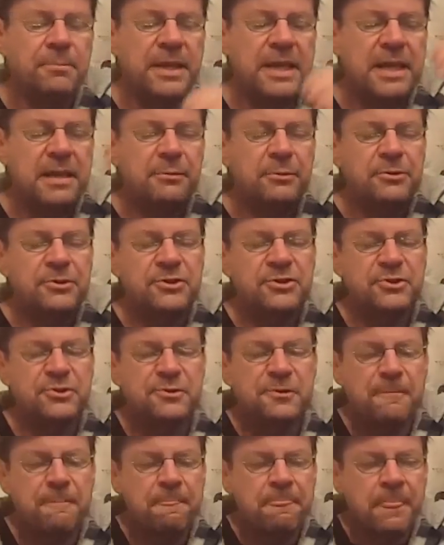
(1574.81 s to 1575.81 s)
be able
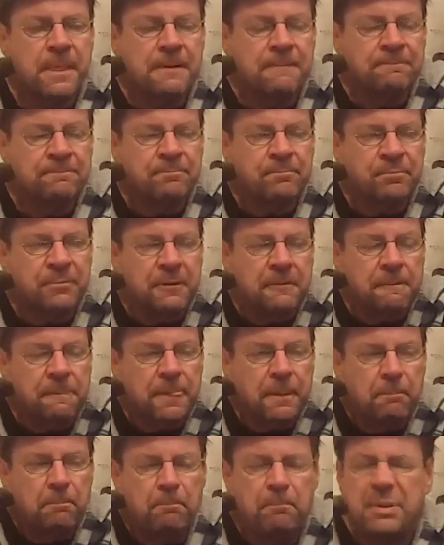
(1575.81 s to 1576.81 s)
to
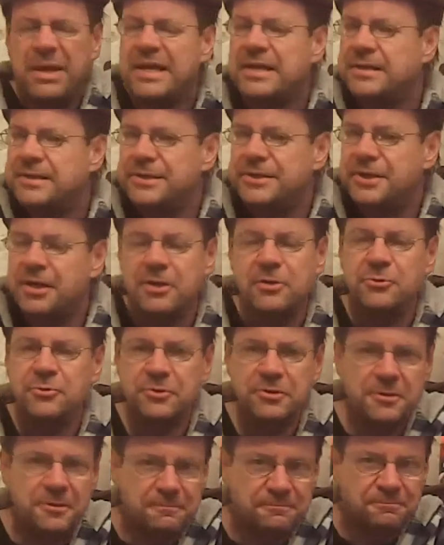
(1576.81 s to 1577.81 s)
pin
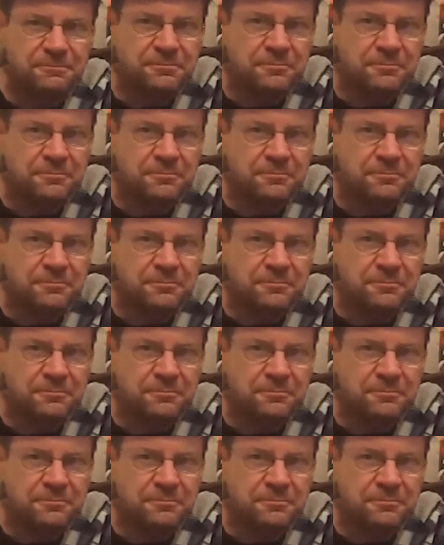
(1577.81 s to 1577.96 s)
down